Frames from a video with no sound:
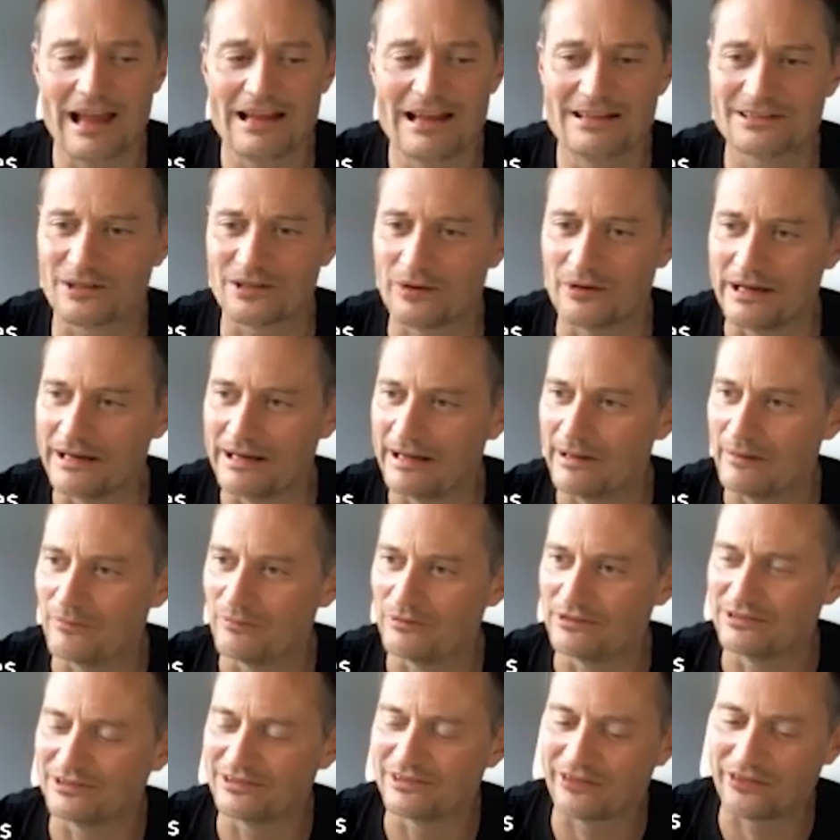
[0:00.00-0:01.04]
So it
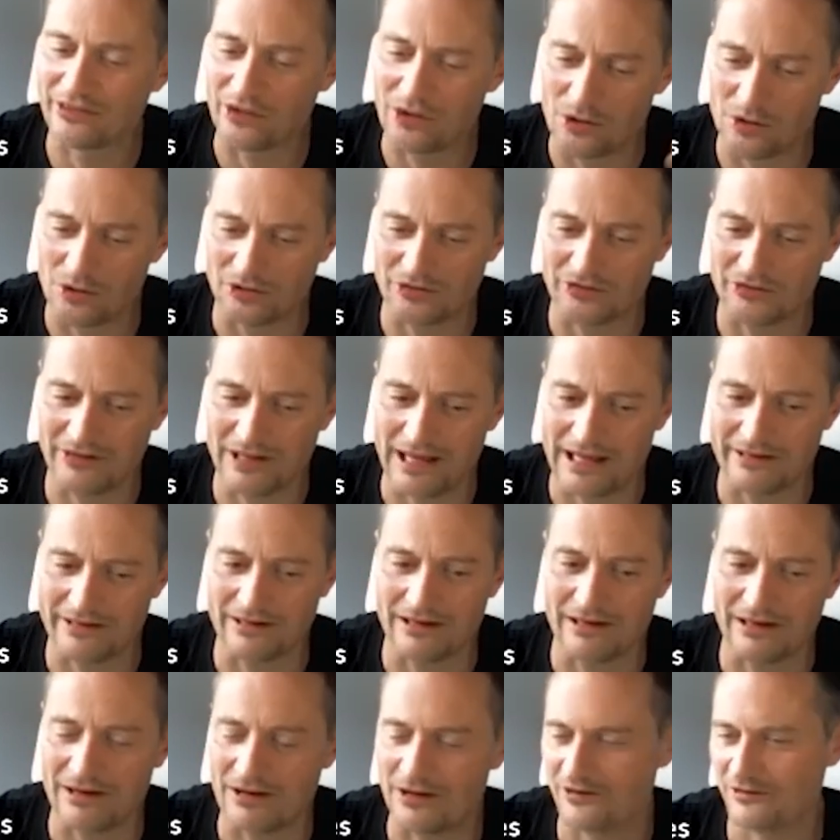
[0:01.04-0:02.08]
was thought that
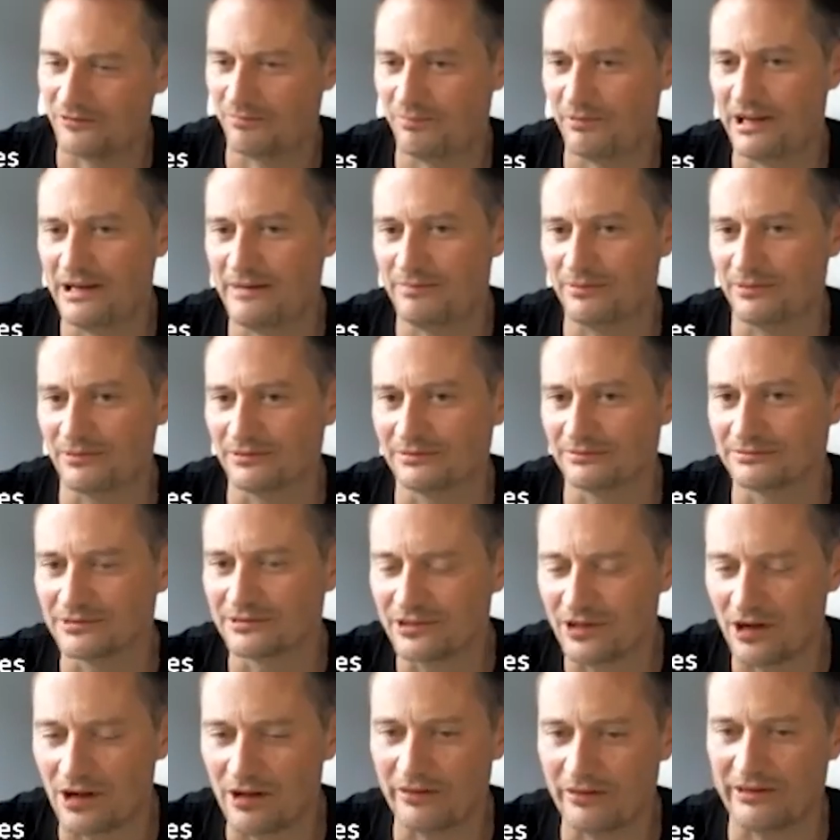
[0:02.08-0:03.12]
a lot of people
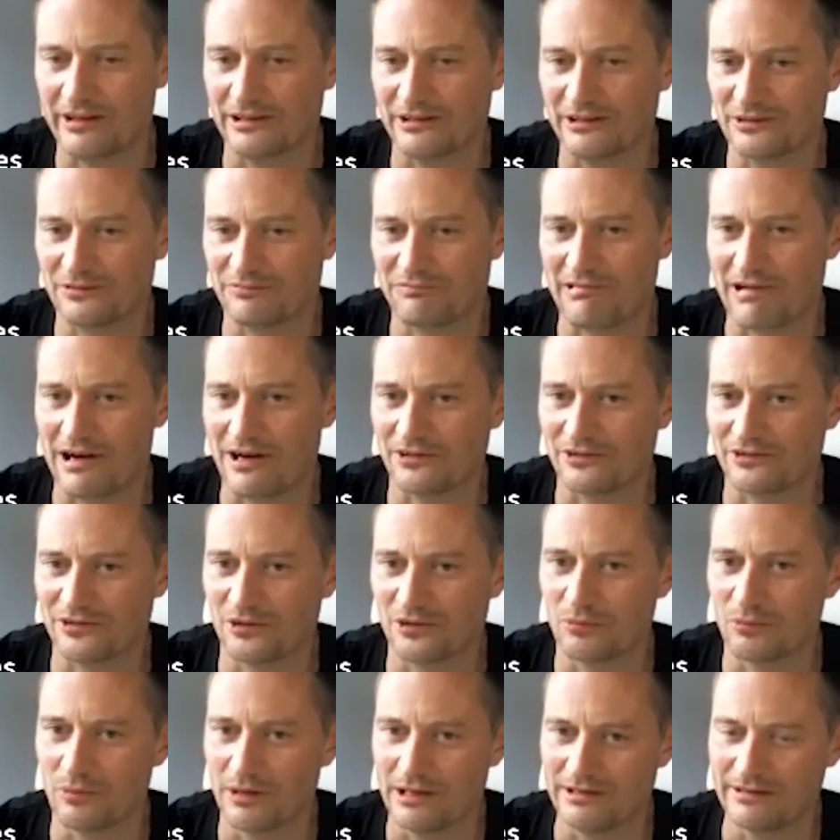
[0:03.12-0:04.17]
got this fracture
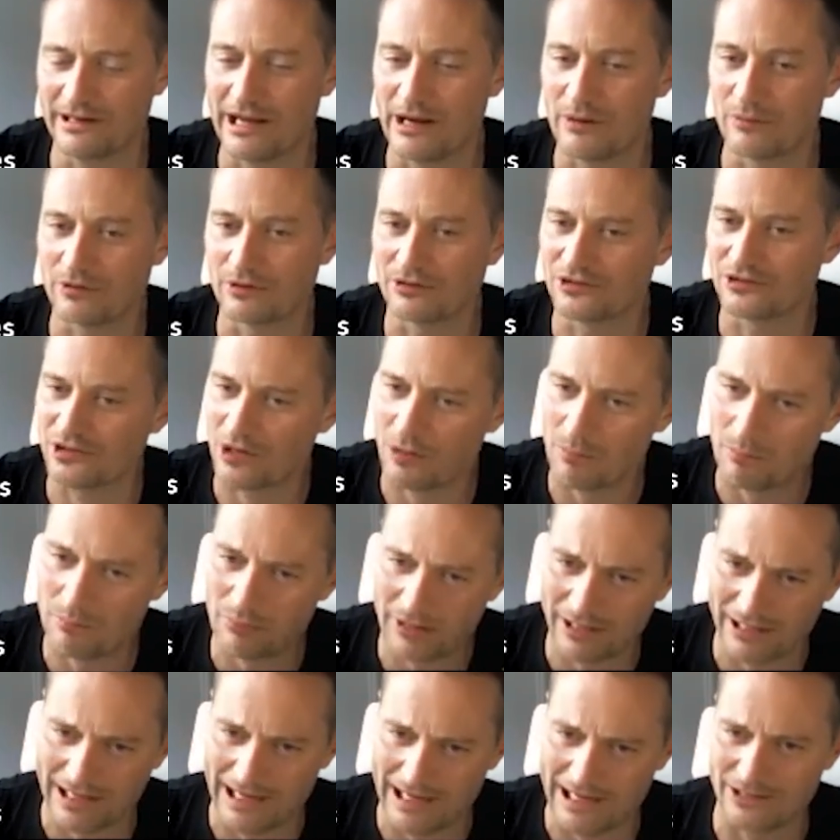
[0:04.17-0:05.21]
when they were
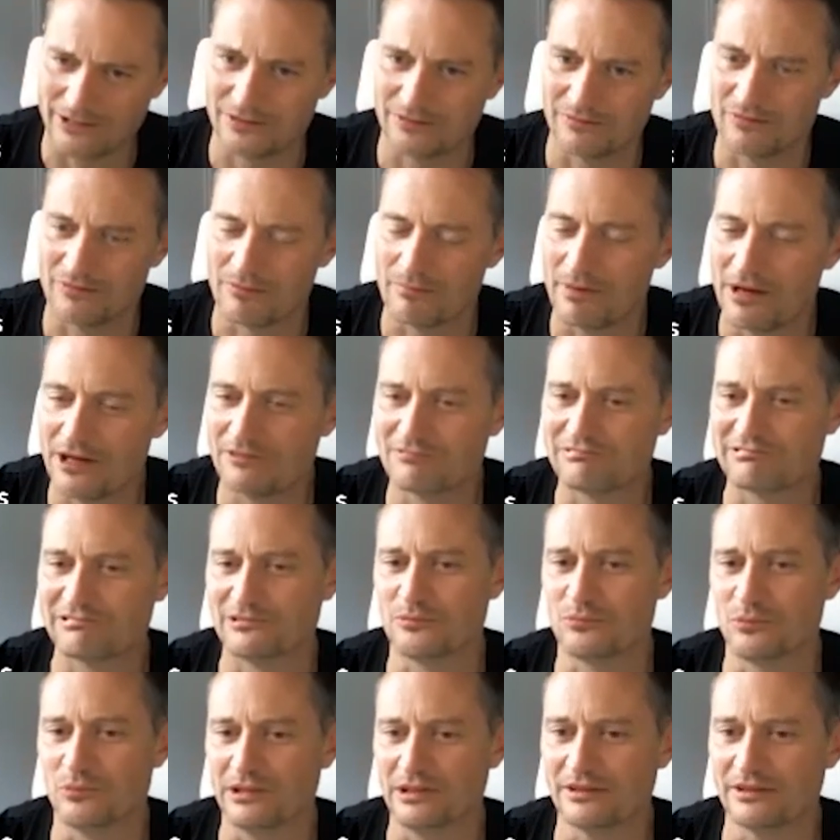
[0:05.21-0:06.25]
jumping out of a
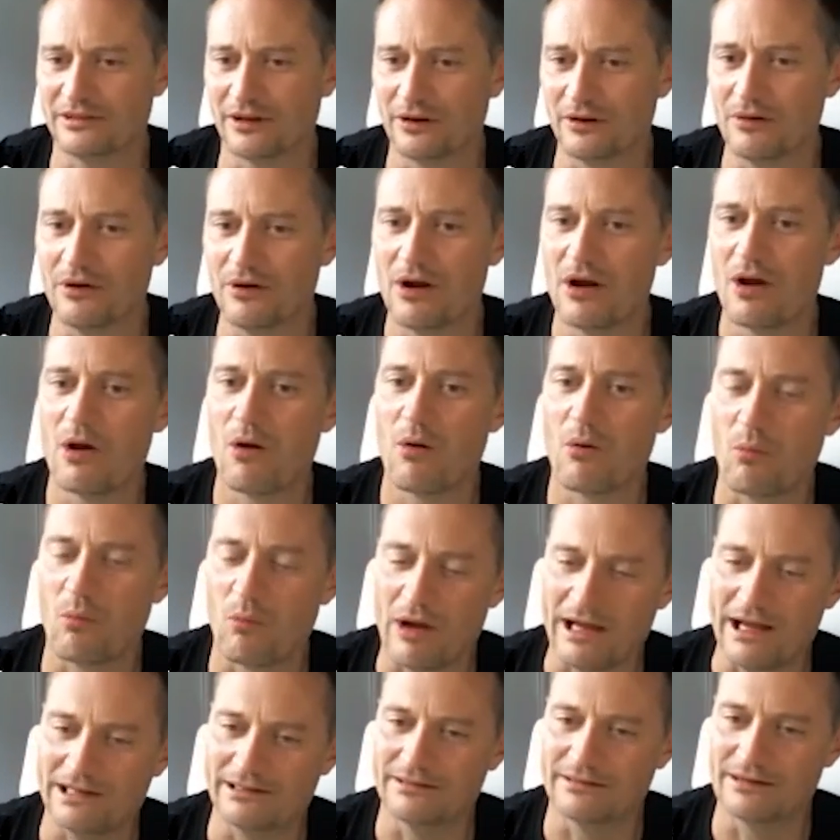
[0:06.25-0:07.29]
bedroom window
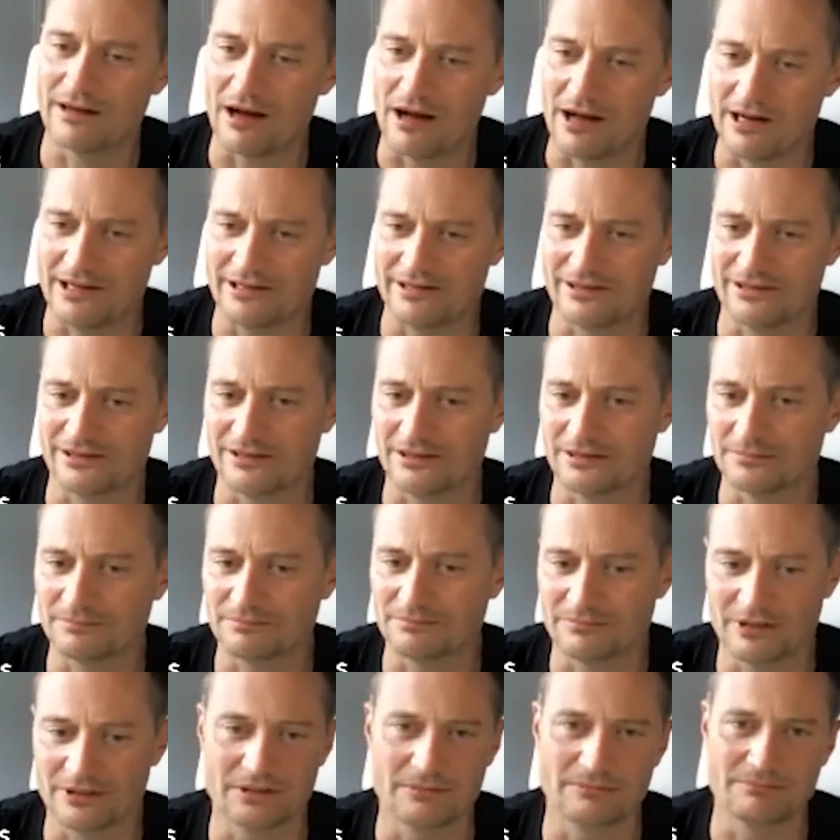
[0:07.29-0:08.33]
when
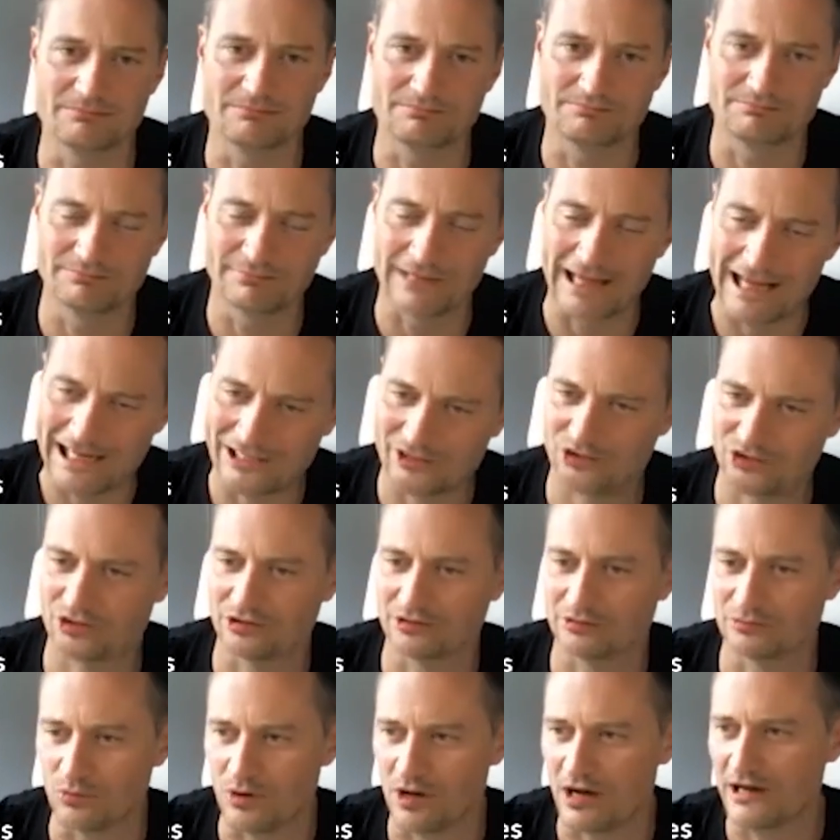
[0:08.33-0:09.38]
either the
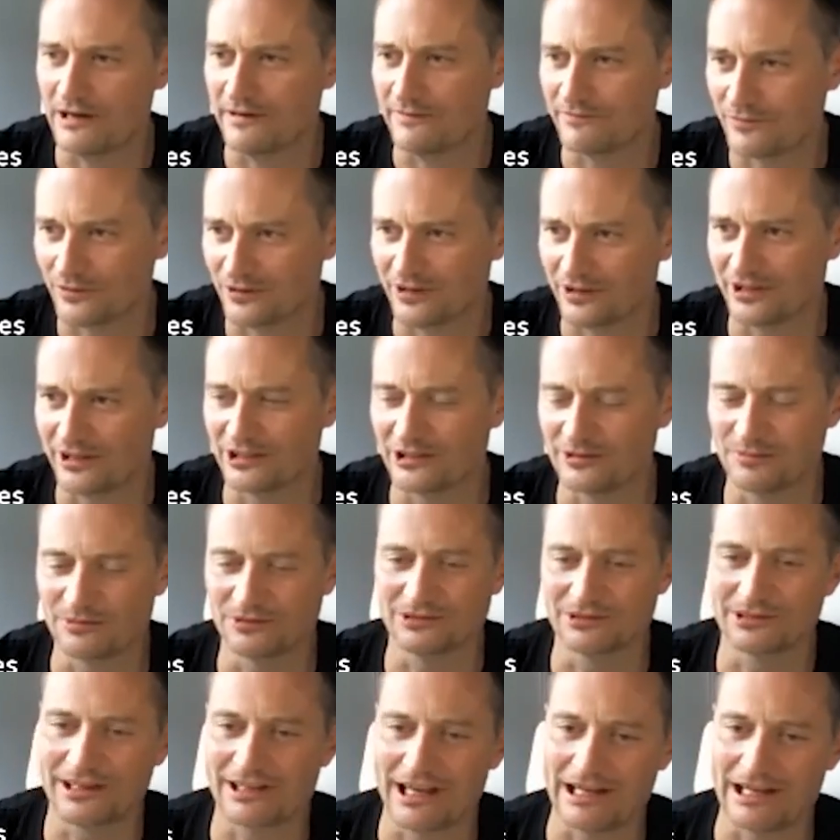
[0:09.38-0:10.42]
actual wife or husband